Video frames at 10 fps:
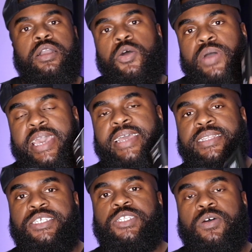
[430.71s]
Go ahead
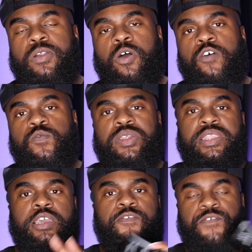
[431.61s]
and start off with
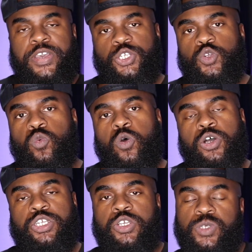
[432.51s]
their facial
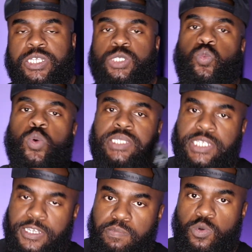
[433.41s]
wash. You use this once
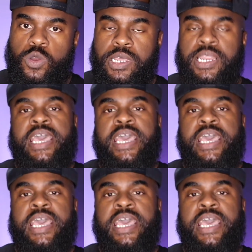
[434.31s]
in the morning